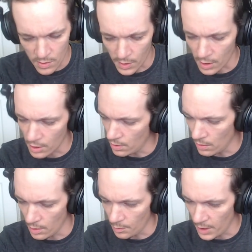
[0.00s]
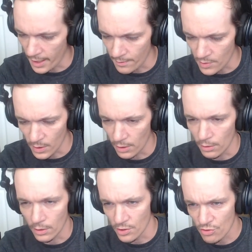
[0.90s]
We can do it in PMs. We can do it
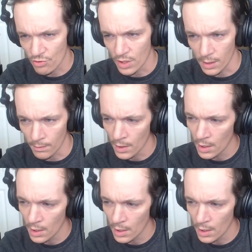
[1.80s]
in the stream.